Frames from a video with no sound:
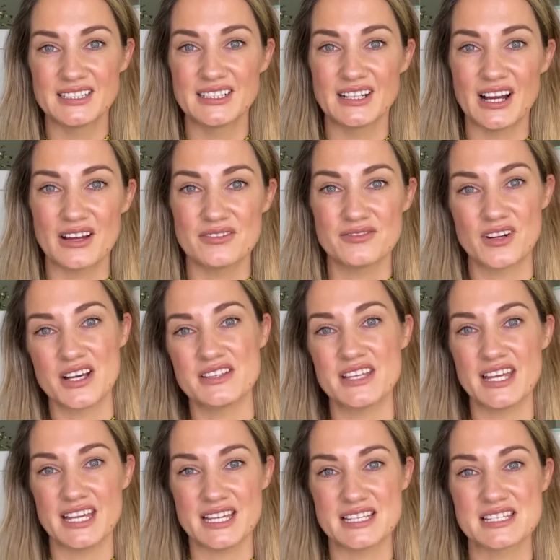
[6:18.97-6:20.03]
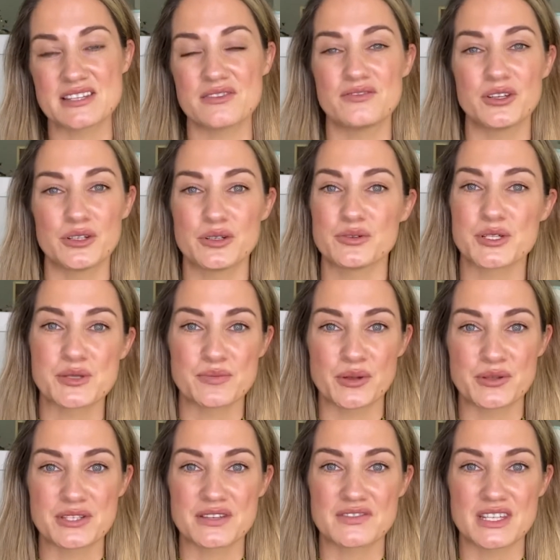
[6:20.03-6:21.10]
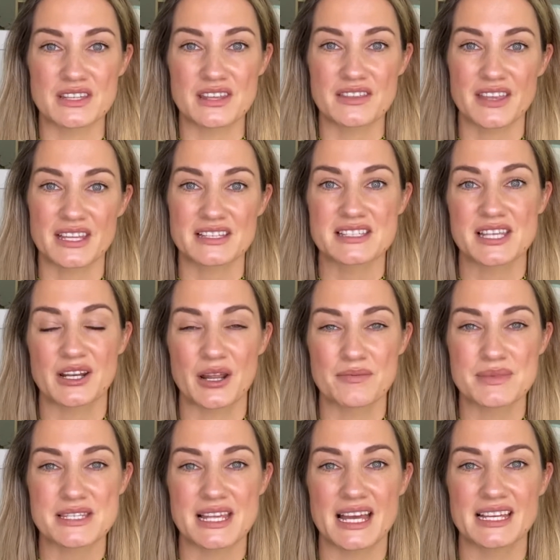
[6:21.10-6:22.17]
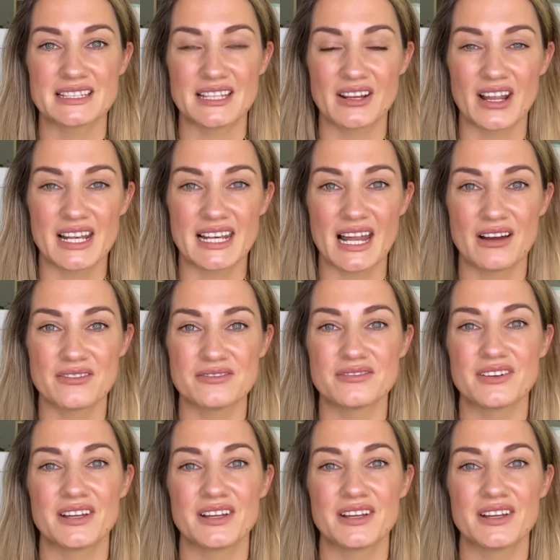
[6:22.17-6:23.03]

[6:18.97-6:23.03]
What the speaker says: I find that he's very responsive to the things that I'm saying that I love,